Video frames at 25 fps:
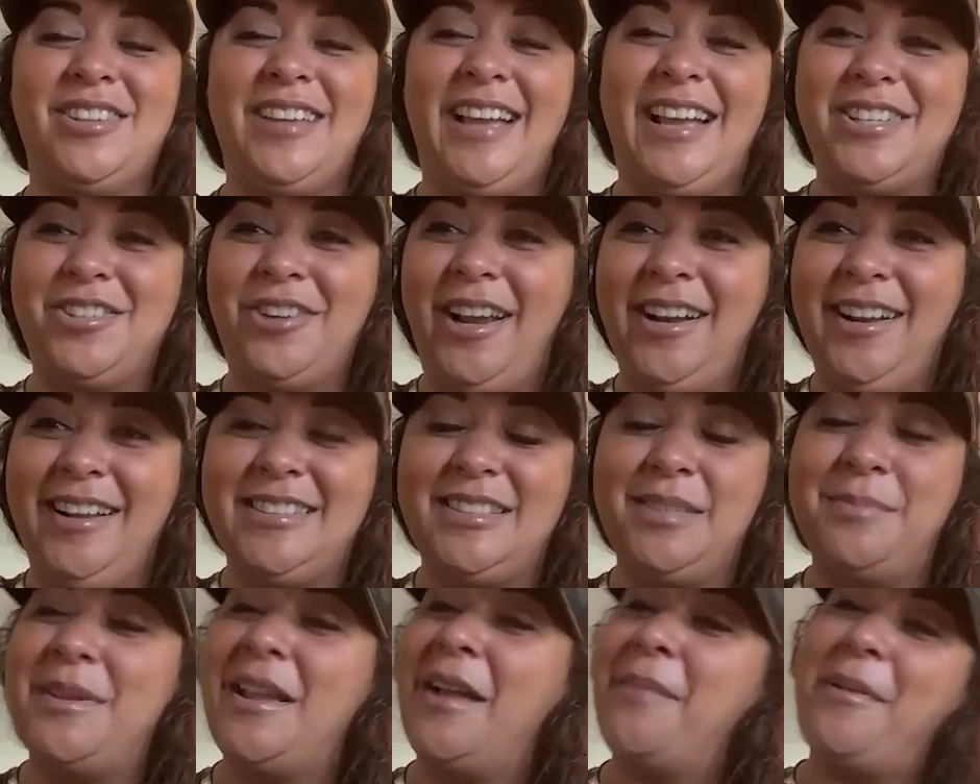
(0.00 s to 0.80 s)
I try not
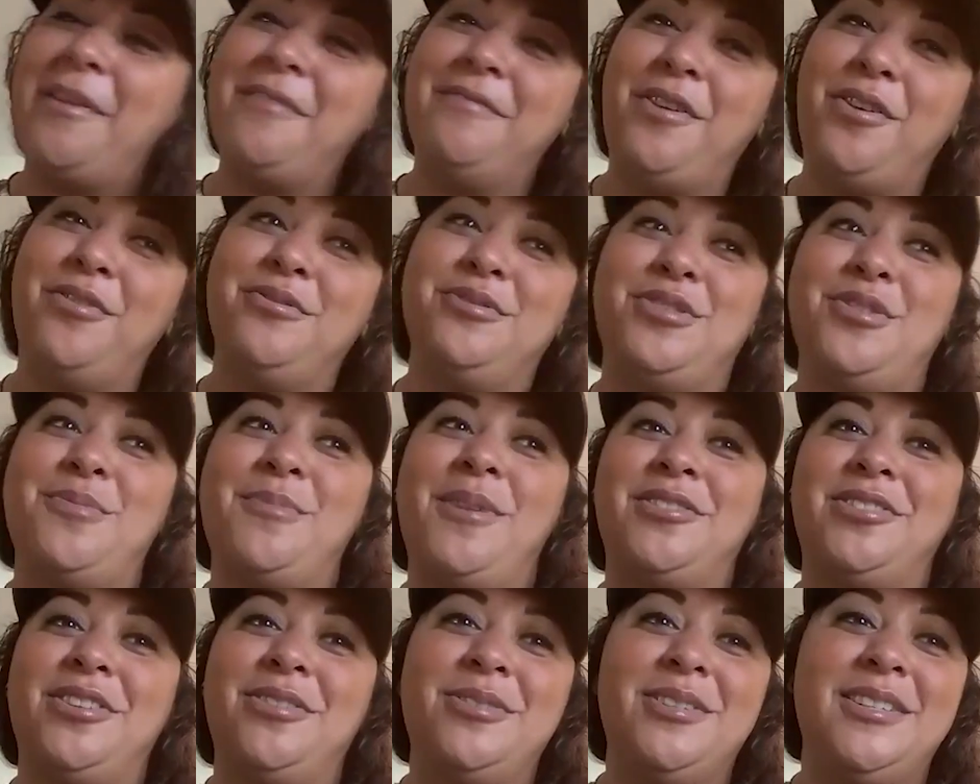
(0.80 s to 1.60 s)
to be on my phone too
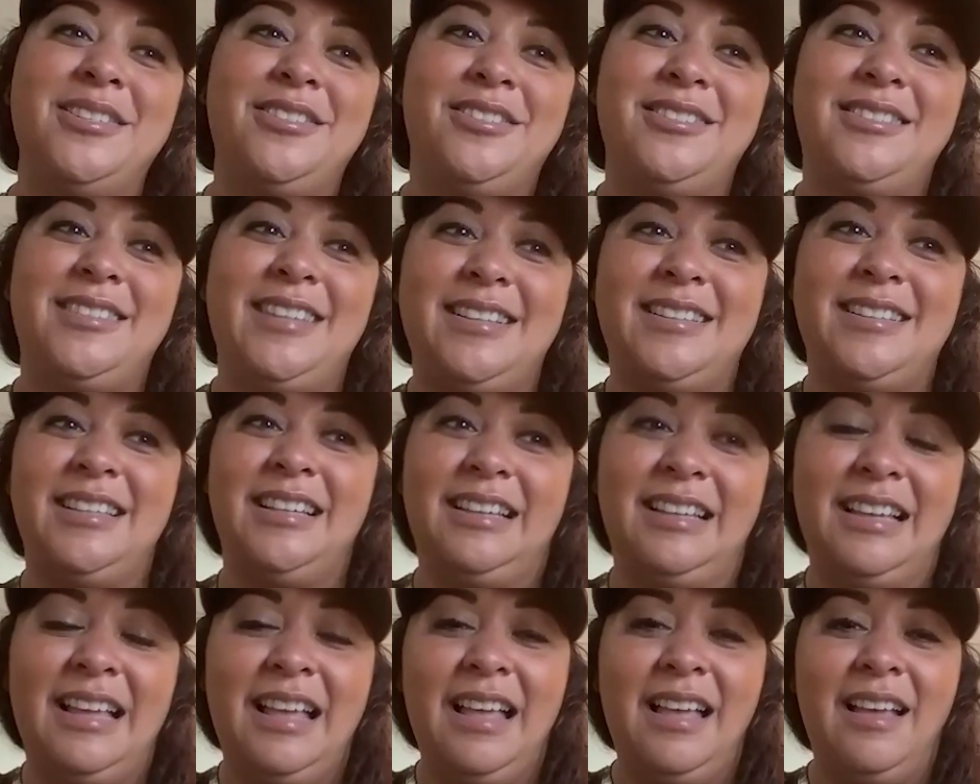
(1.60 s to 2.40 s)
much. I really just like
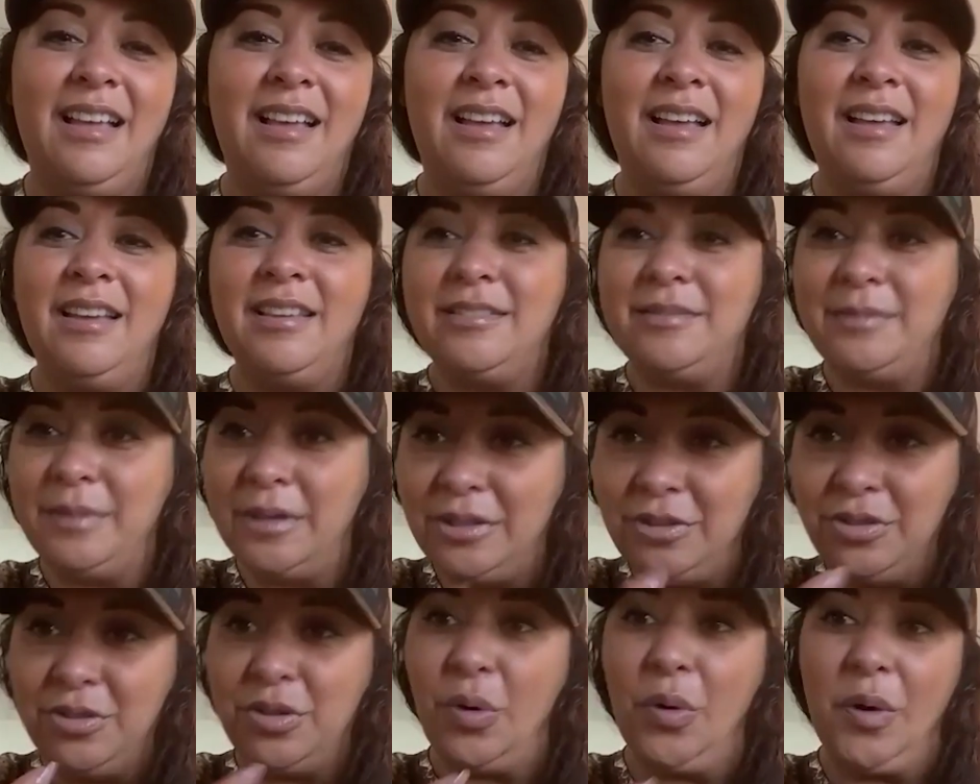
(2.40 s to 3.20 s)
to
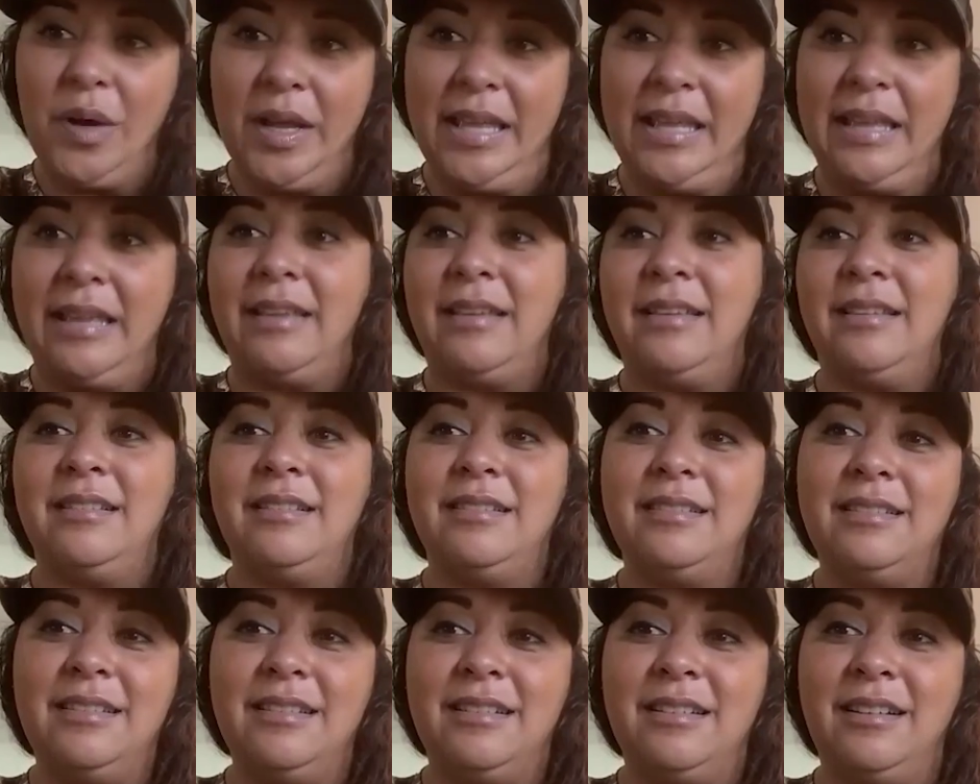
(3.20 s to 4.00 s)
enjoy,
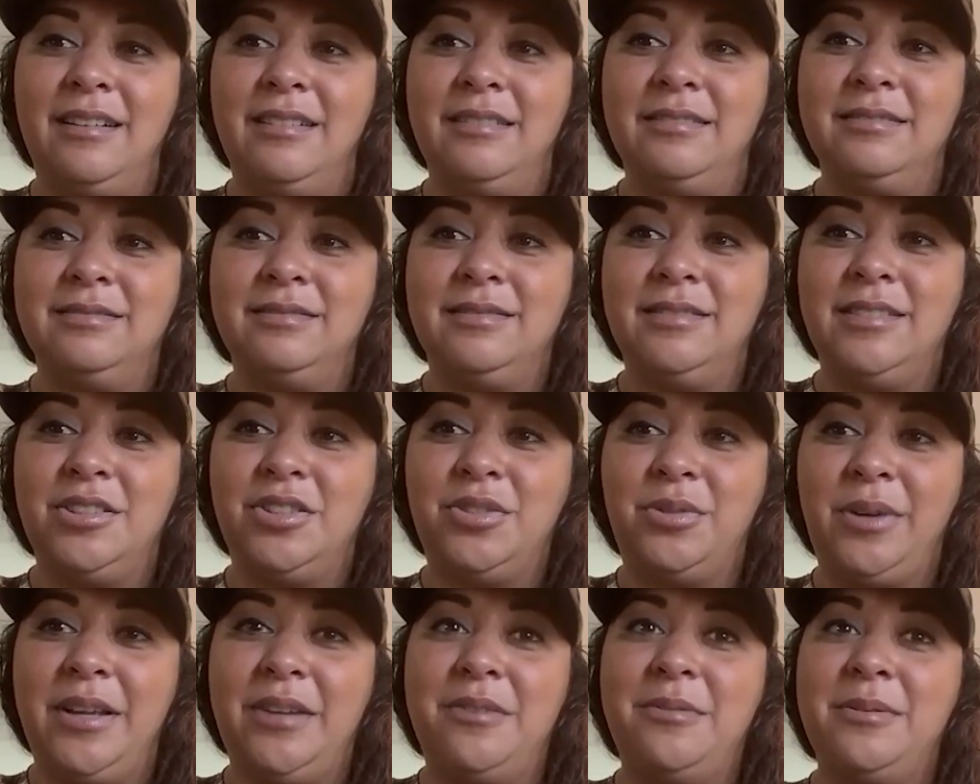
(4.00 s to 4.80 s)
you know, the
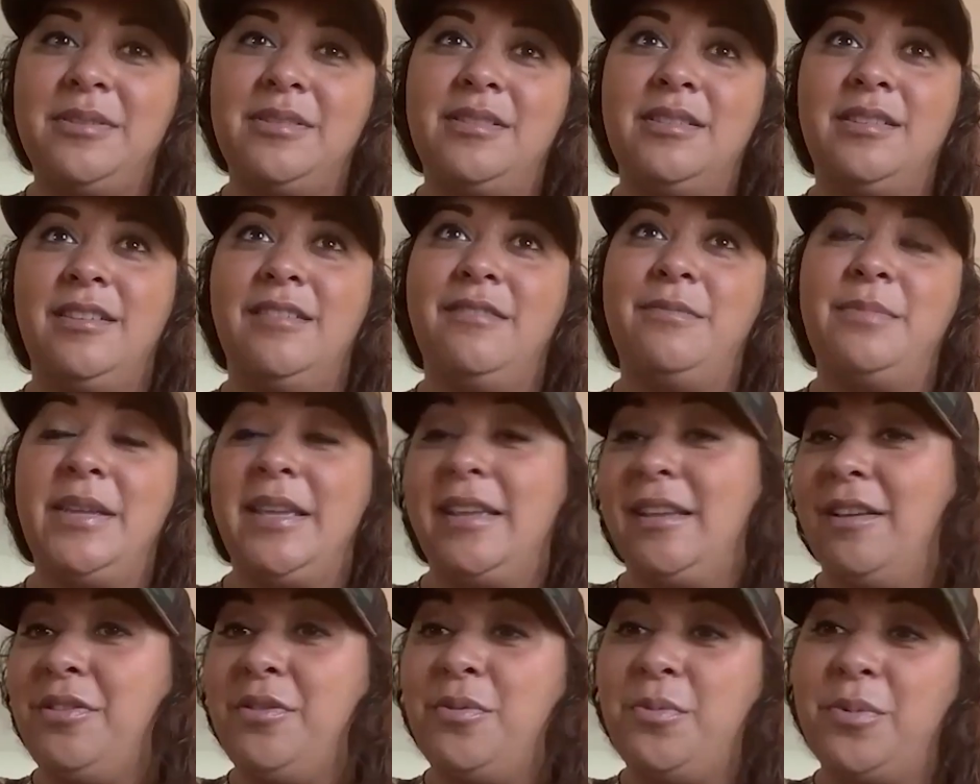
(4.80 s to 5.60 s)
tranquility of
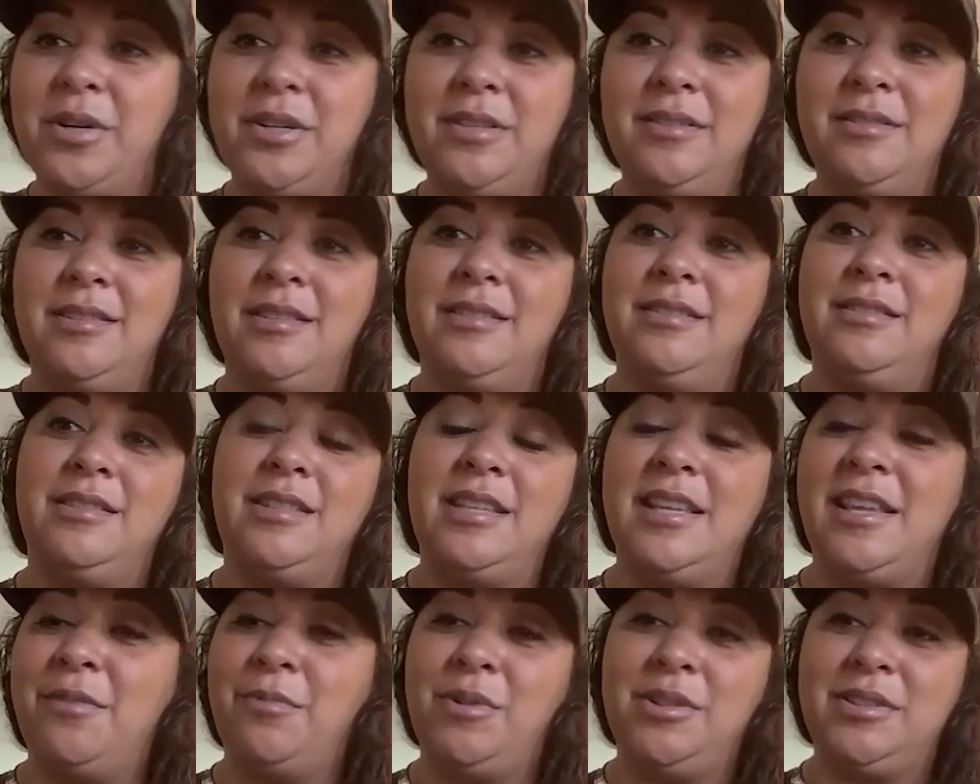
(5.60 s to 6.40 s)
being in the woods and
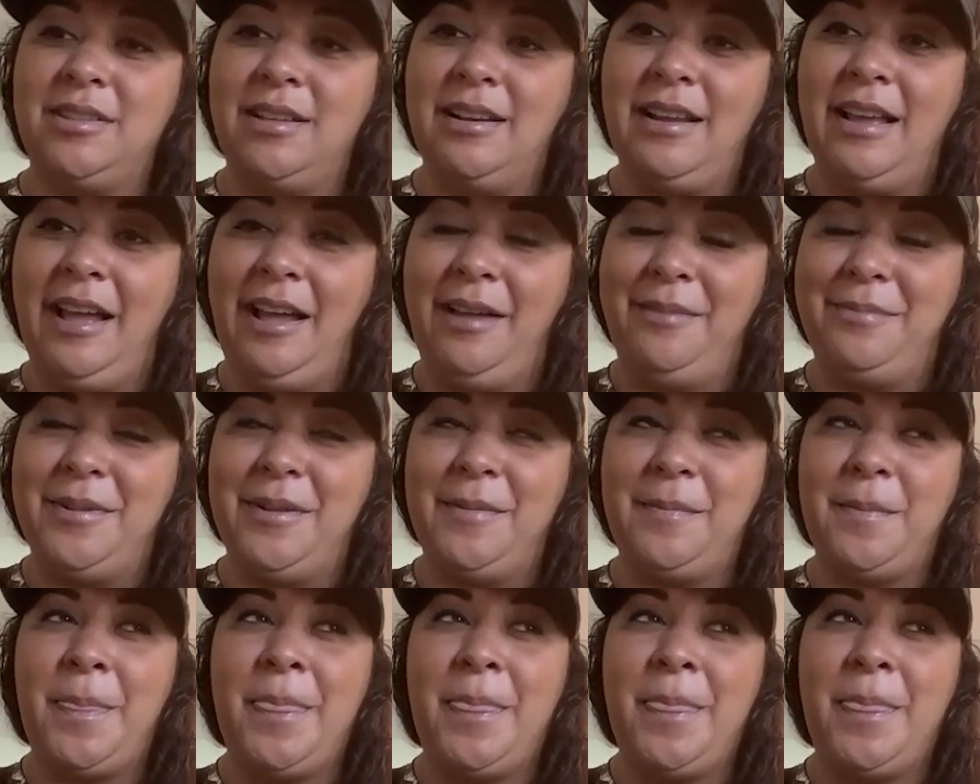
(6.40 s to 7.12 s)
seeing what's going to happen.